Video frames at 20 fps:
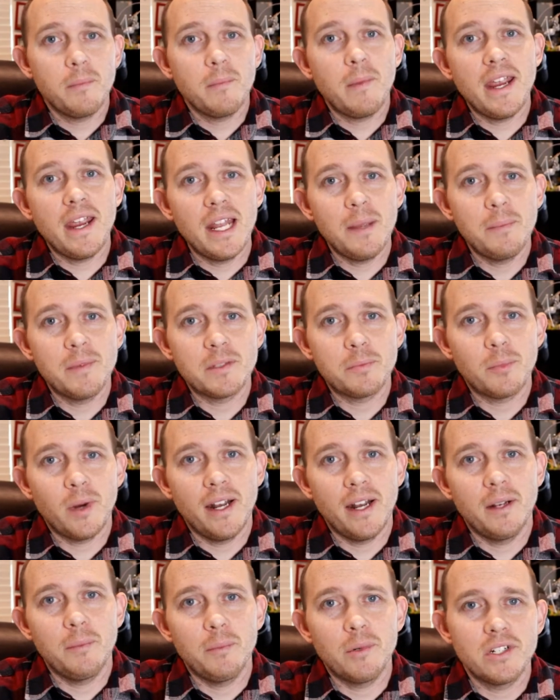My name is
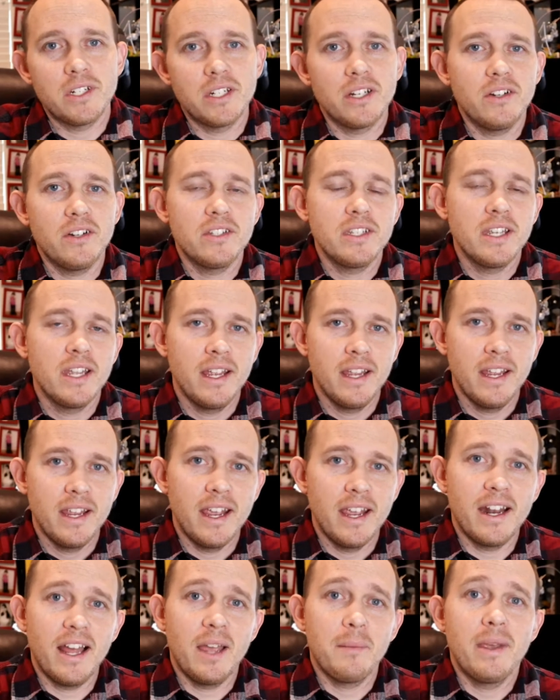Brandon Breshears,
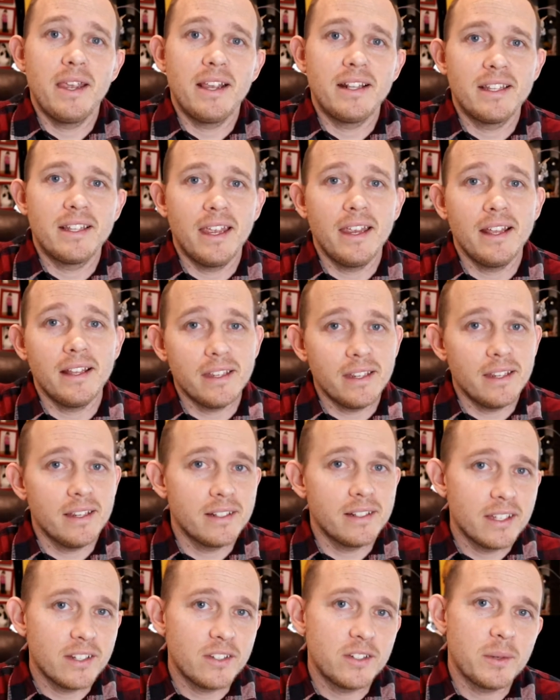and I make daily
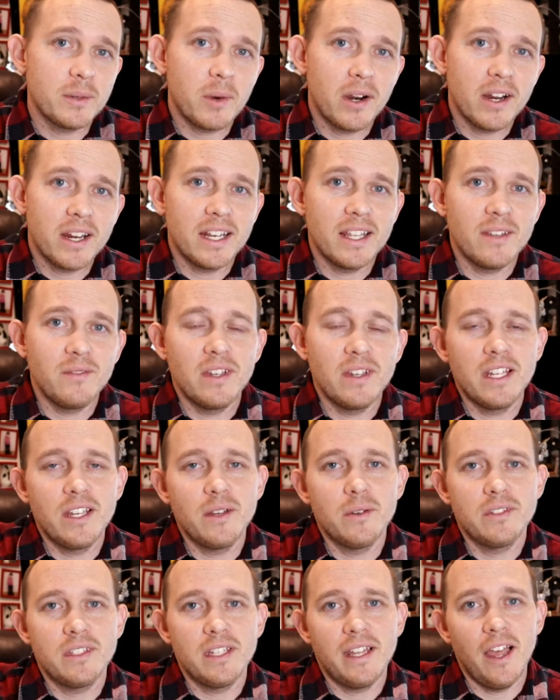digital marketing
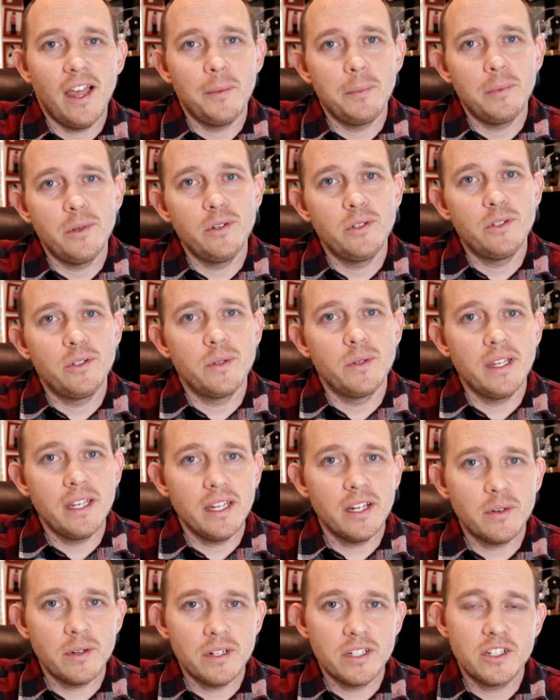videos that help you to
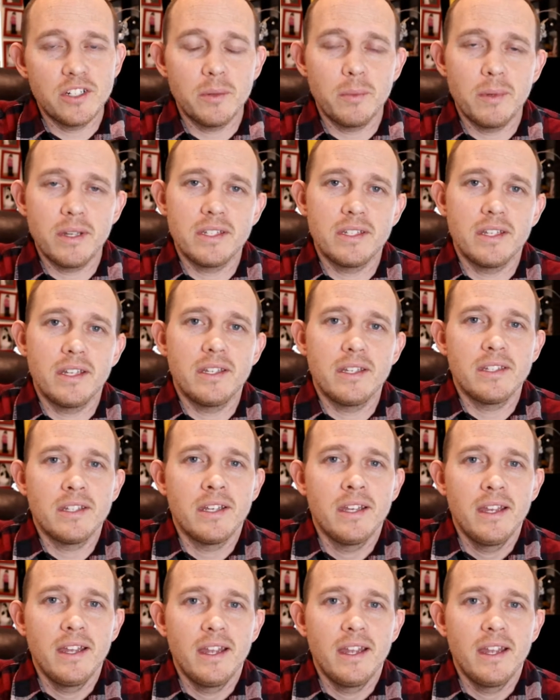increase your business